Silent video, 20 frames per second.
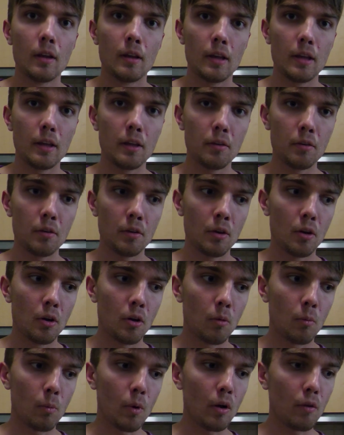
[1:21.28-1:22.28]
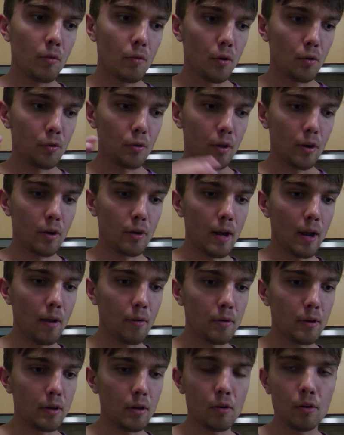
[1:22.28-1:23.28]
And while those that are
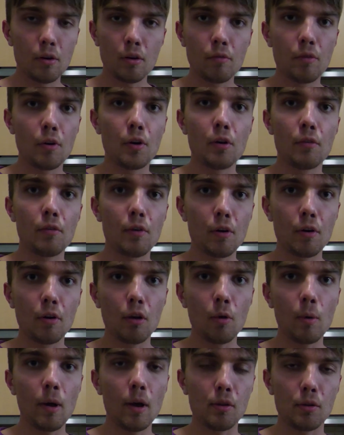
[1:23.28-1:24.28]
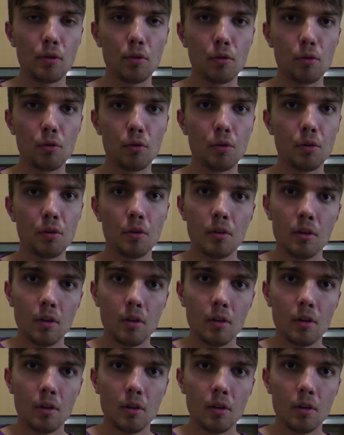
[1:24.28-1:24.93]
down here in the very, very low altitude,